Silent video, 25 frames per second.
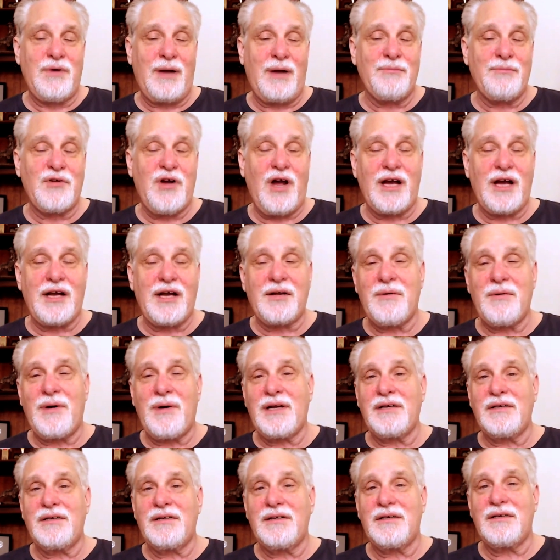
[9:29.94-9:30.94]
I'm talking
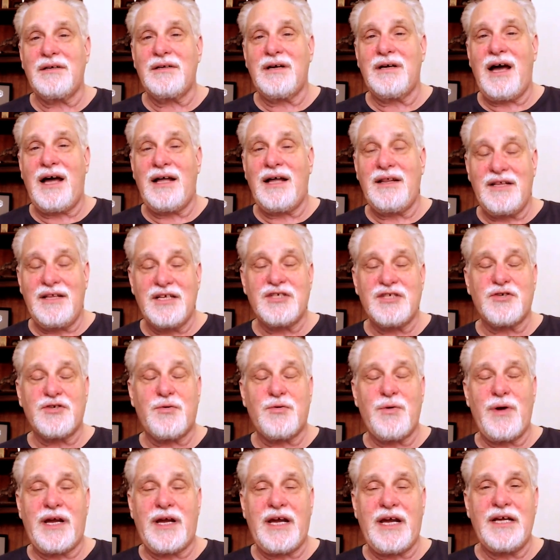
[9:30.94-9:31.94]
about on this
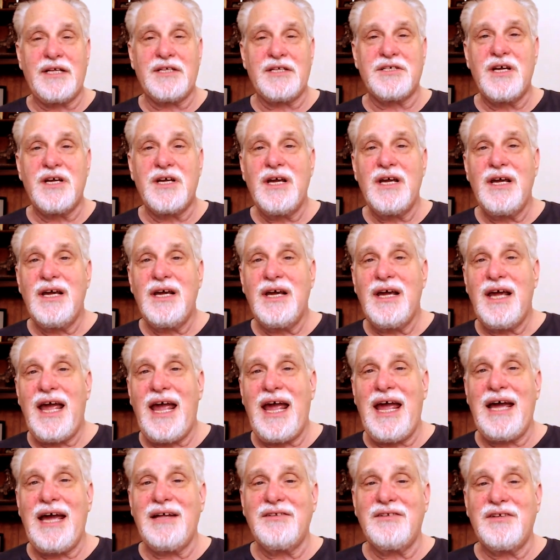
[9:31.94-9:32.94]
Quick Hits.
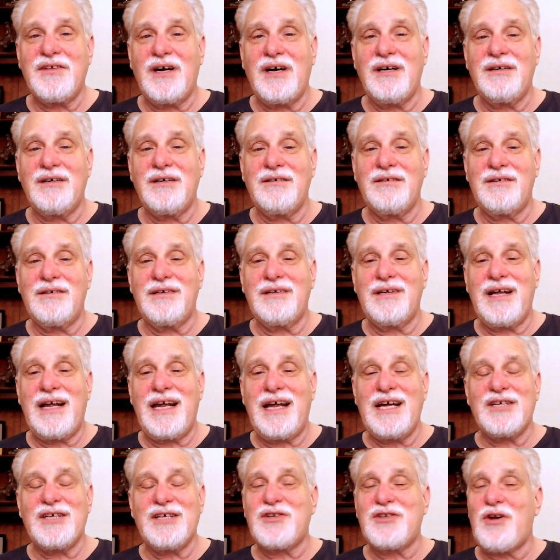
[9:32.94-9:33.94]
And
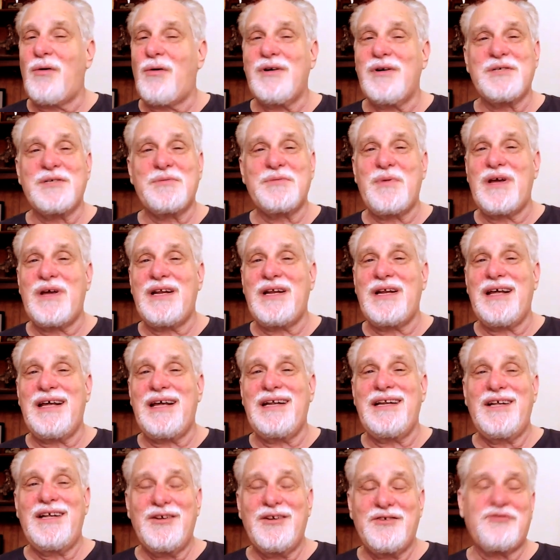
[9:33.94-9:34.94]
he has always been
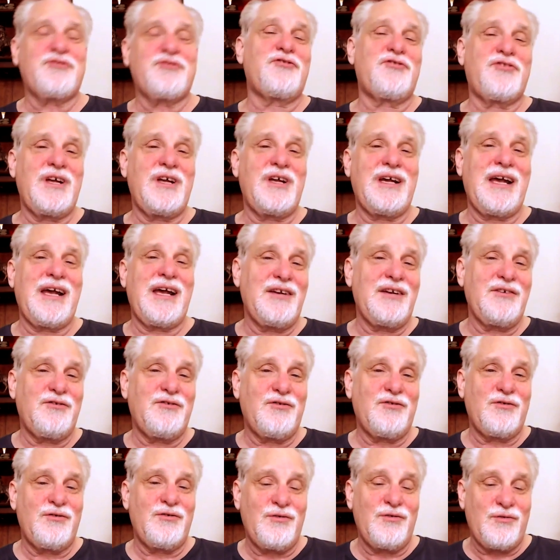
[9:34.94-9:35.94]
an interesting and
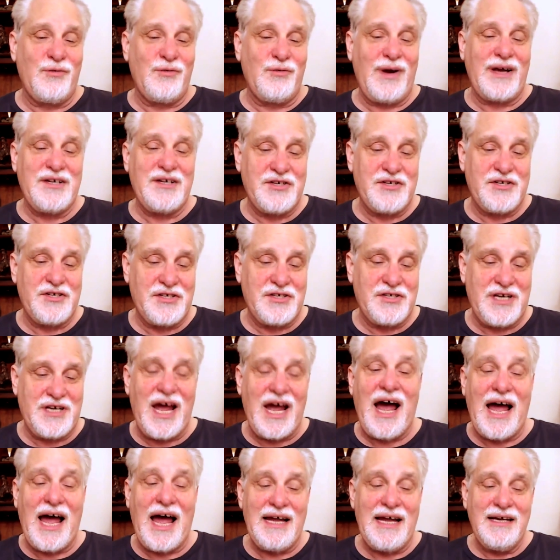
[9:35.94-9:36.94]
gracious
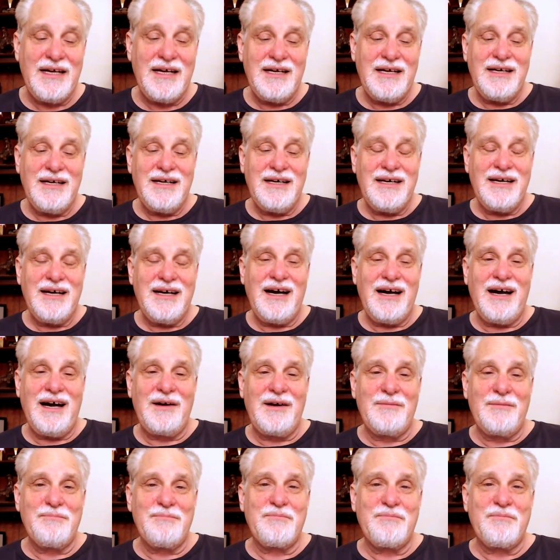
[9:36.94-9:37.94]
guy.
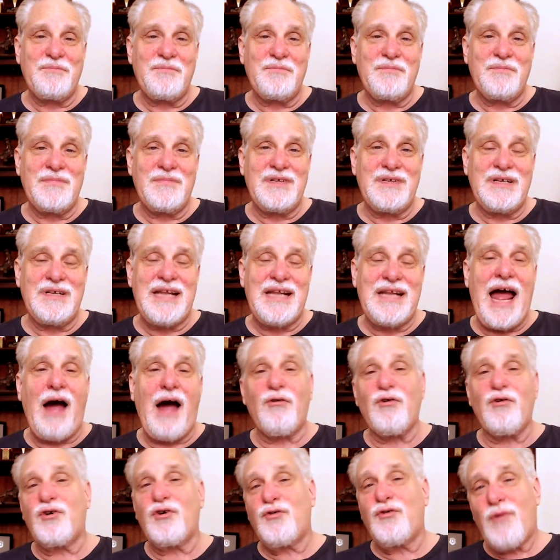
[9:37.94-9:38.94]

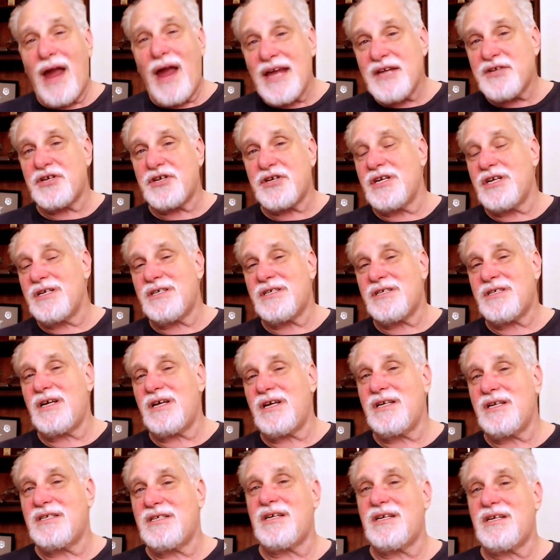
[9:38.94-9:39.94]
Now, gracious
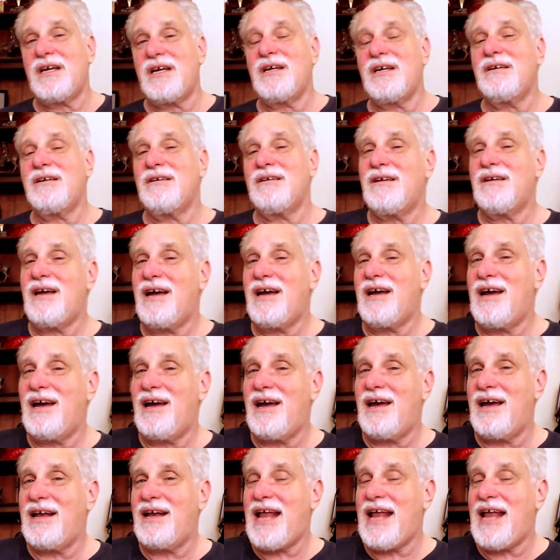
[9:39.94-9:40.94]
is an
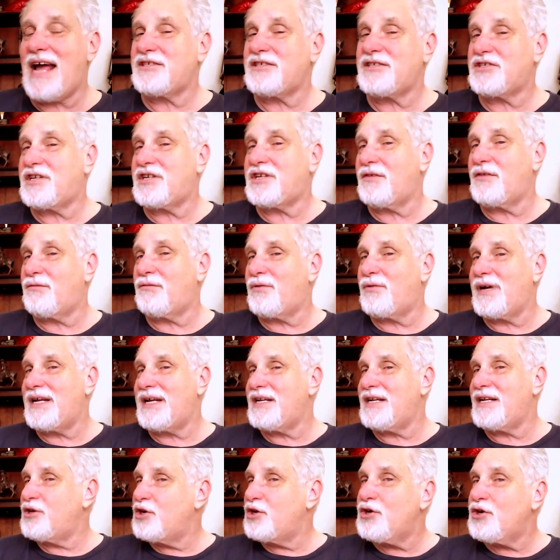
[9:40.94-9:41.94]
adjective we
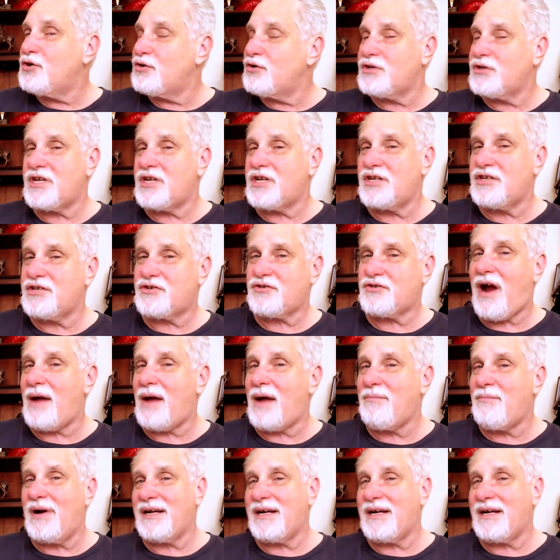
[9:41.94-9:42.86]
didn't use to describe